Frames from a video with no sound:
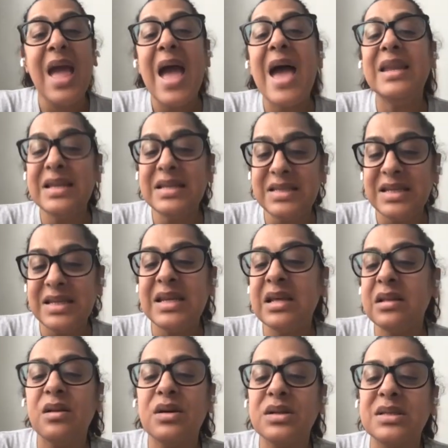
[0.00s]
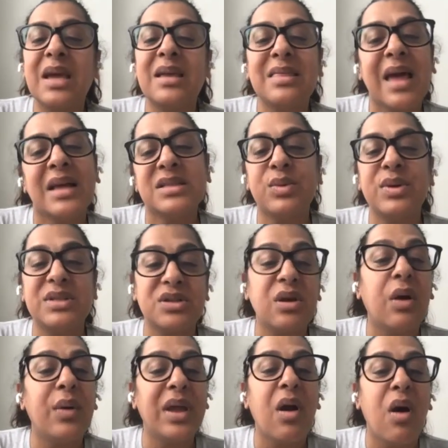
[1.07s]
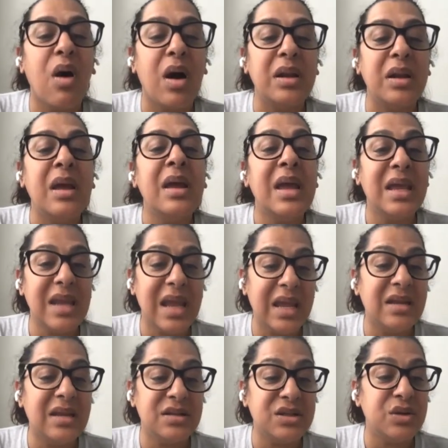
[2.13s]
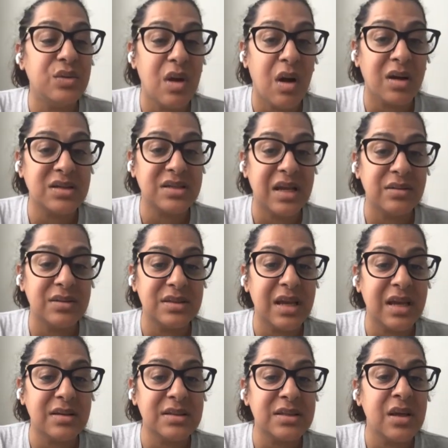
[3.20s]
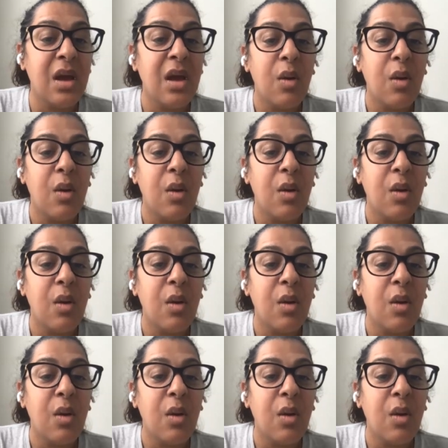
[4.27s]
And indeed, it looks like that's what's going on in ADA2 knockdown cells.